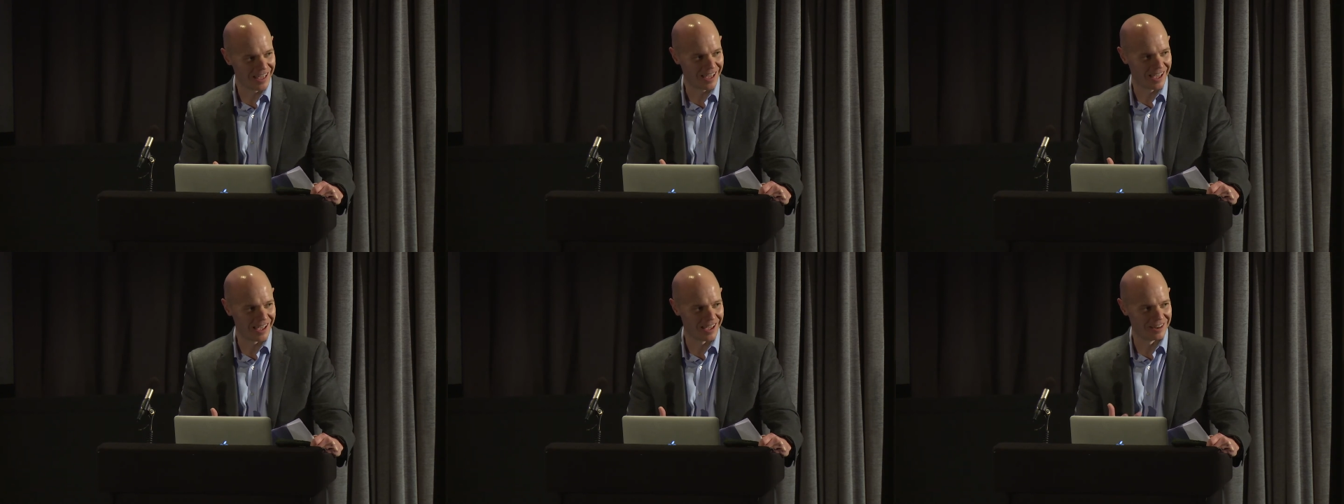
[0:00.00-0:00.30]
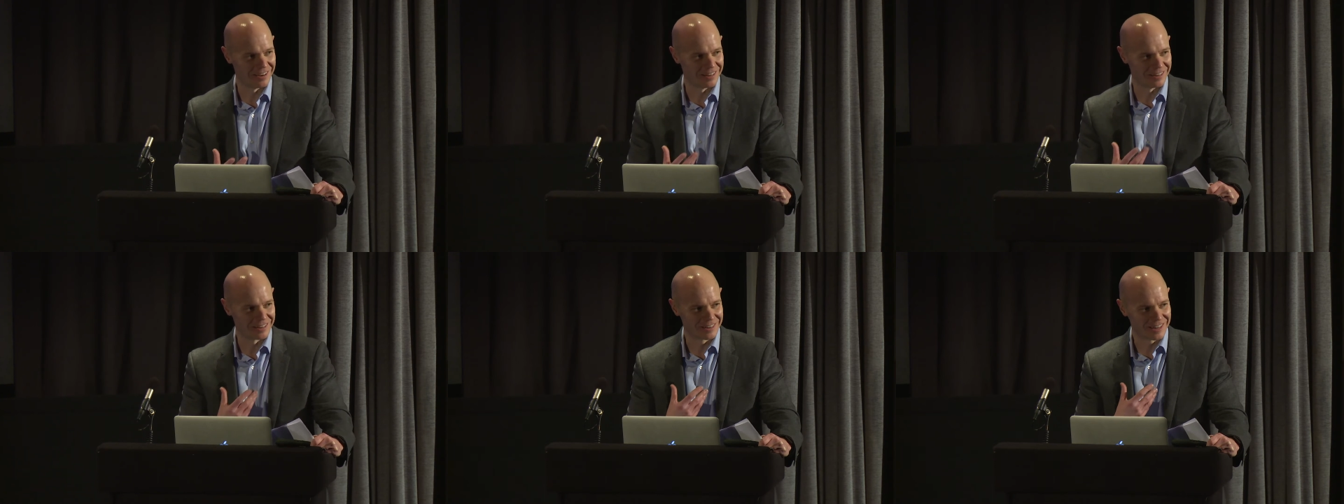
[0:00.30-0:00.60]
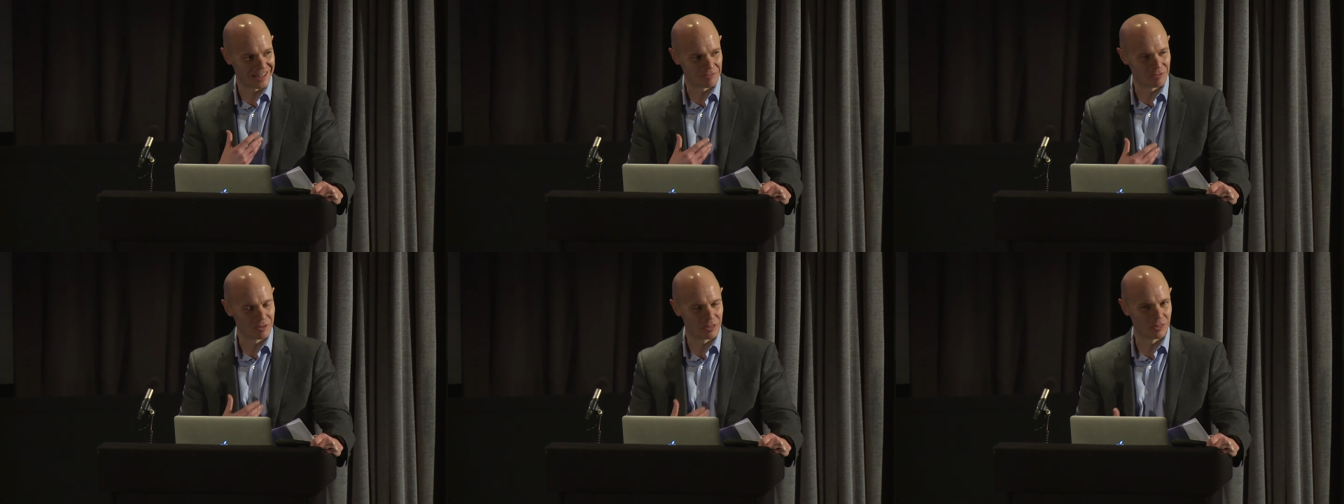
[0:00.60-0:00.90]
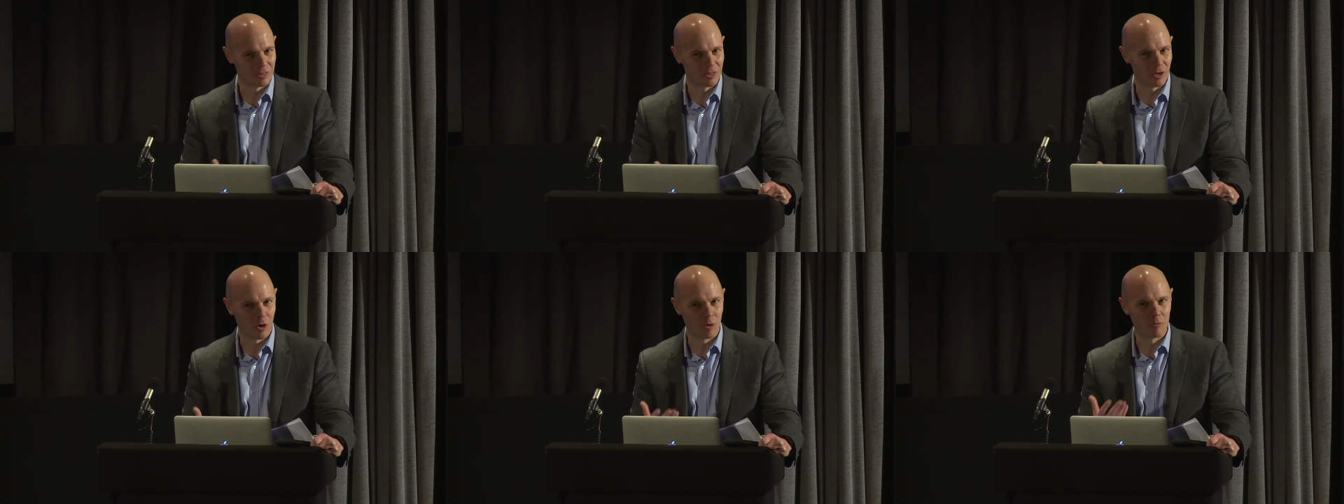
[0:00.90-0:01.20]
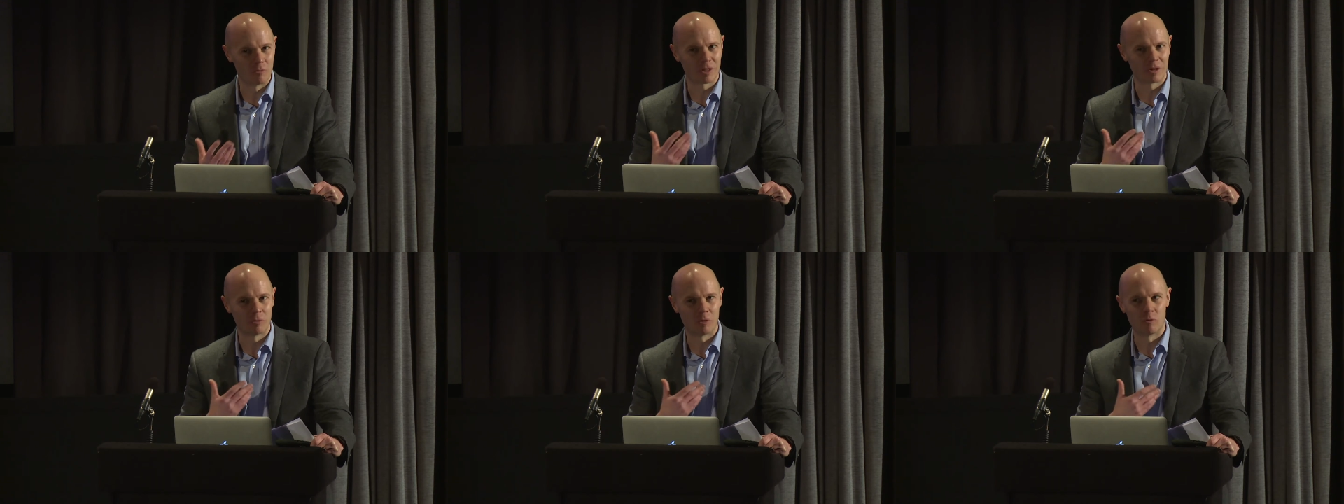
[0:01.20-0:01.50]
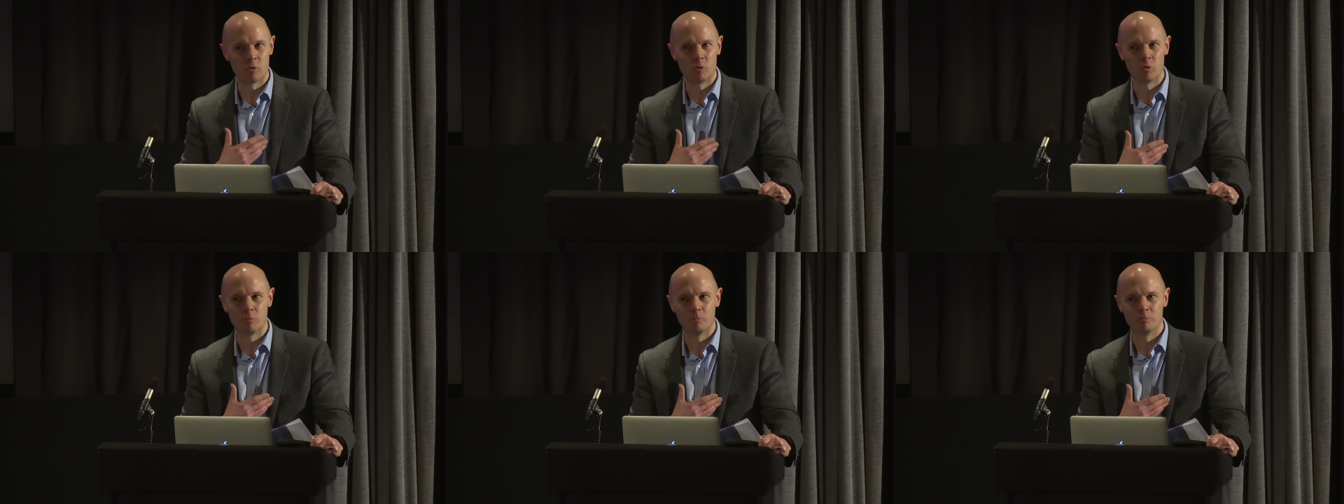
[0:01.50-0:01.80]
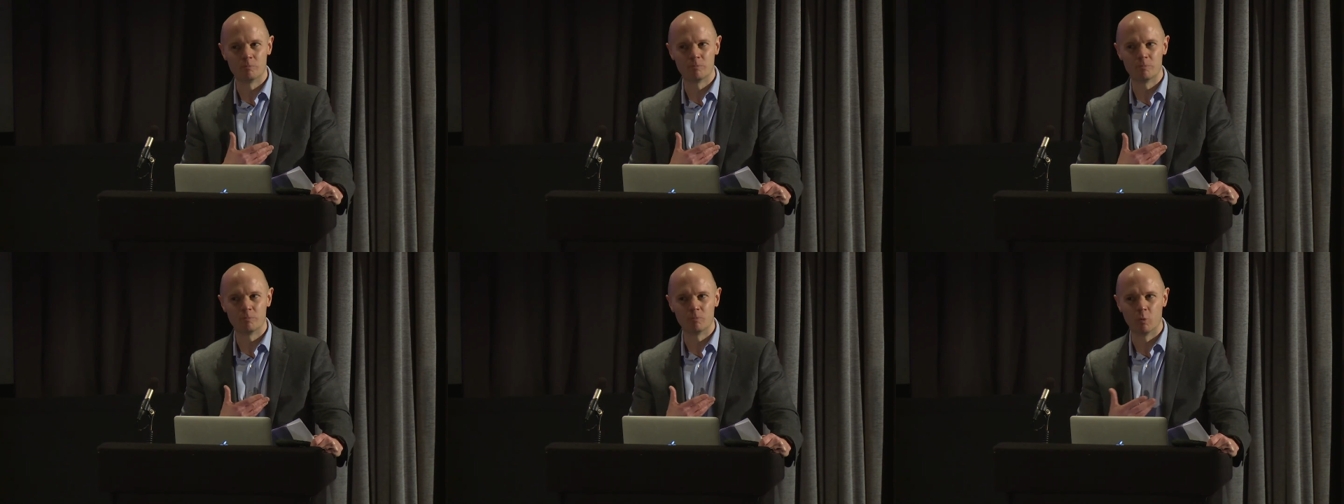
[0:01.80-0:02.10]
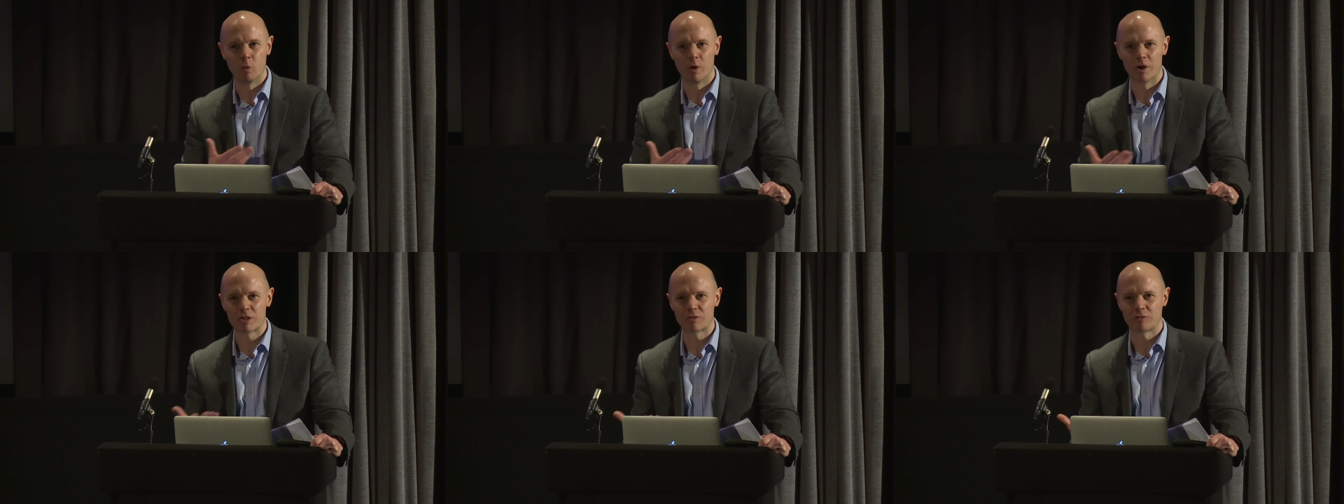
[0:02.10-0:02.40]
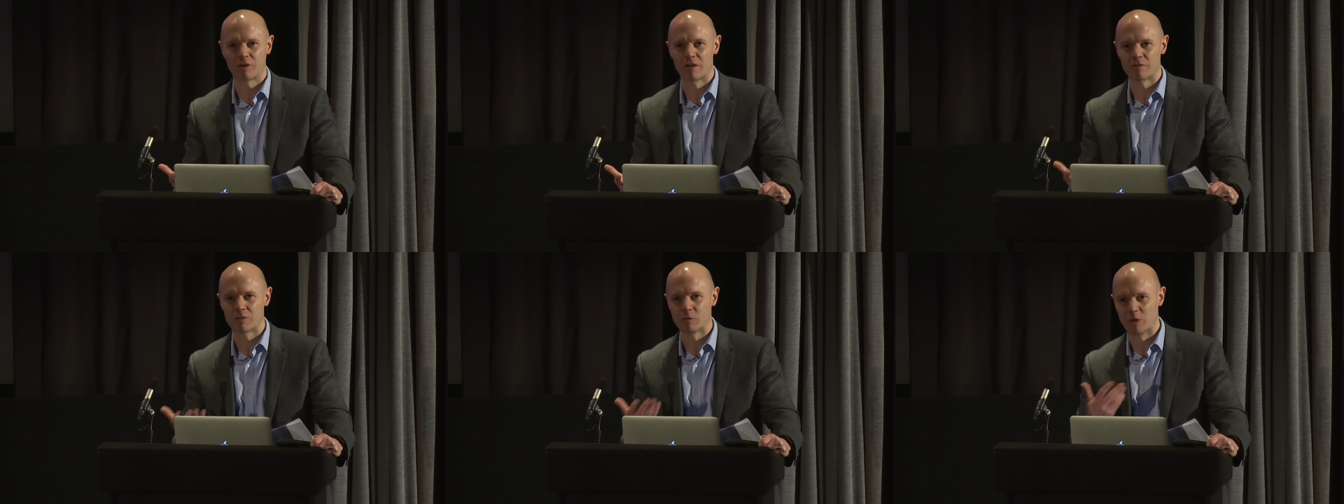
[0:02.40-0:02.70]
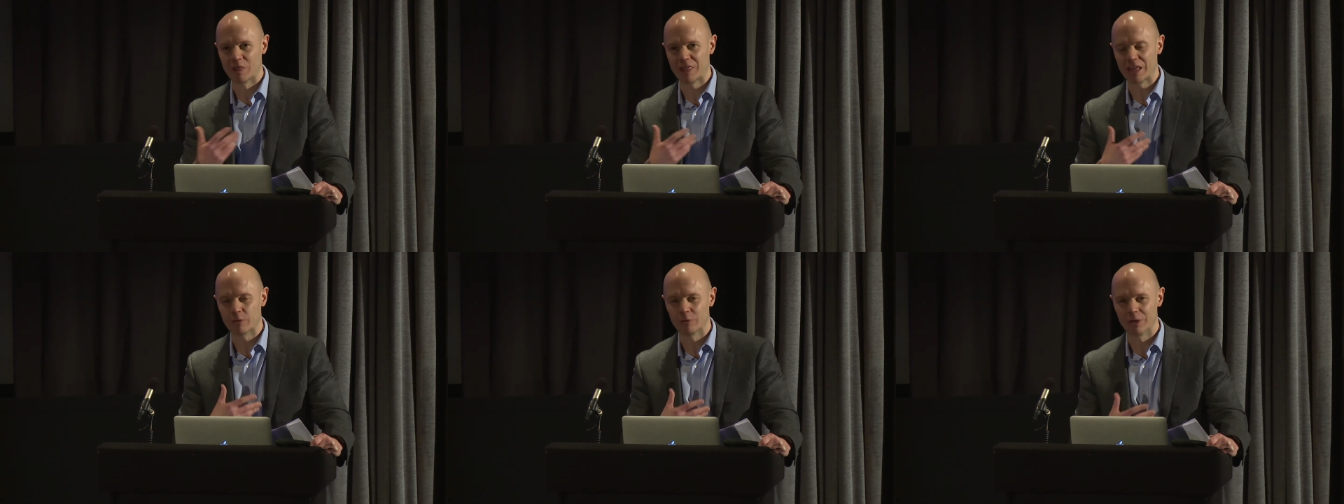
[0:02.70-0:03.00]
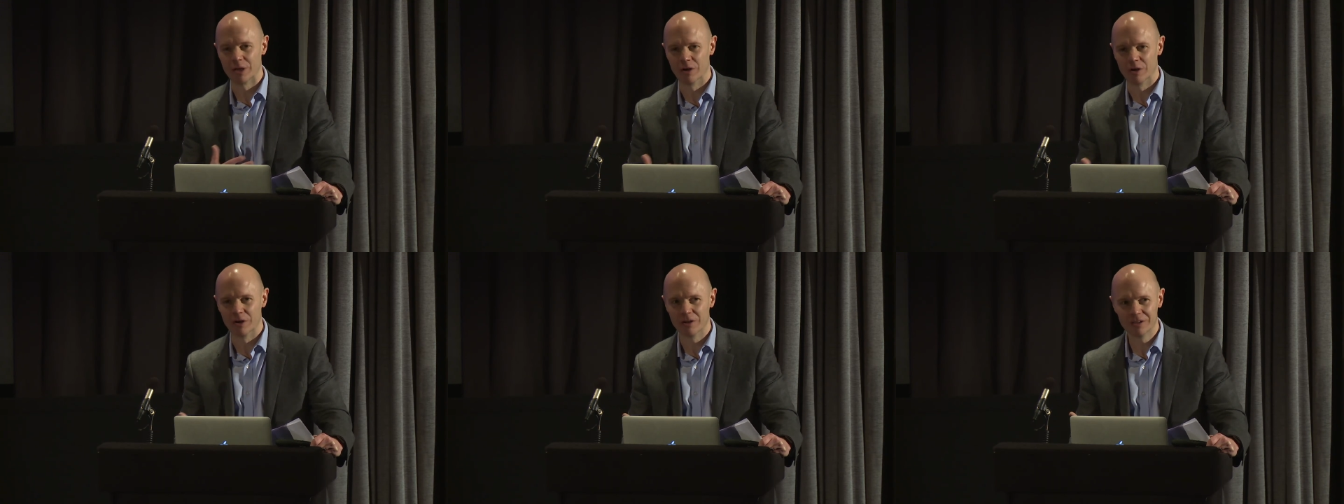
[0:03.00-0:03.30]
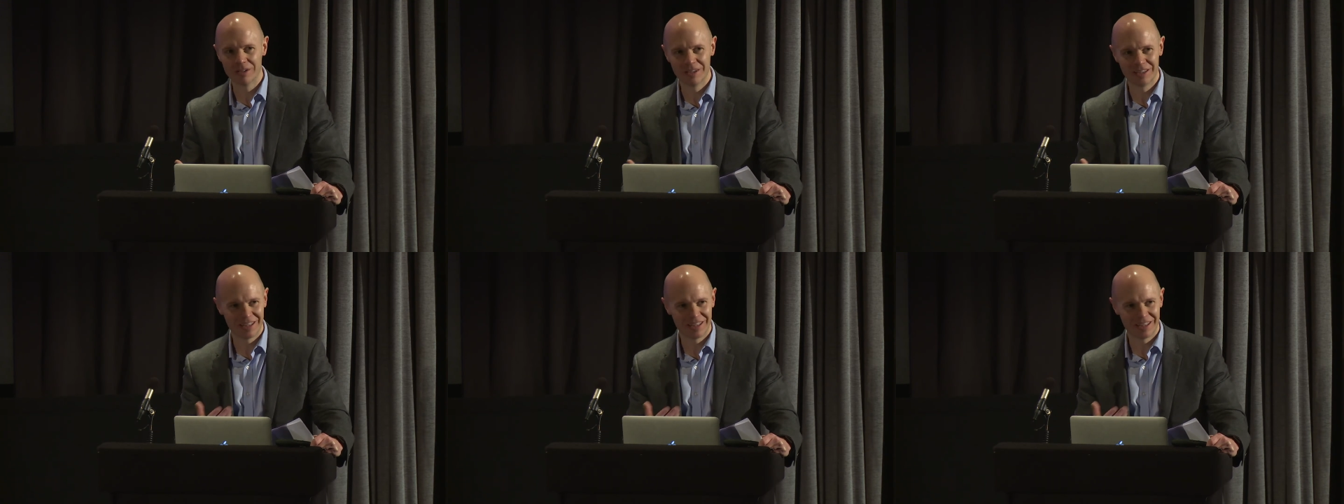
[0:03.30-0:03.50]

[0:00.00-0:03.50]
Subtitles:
And given that obviously we're all worse drivers than we think we are,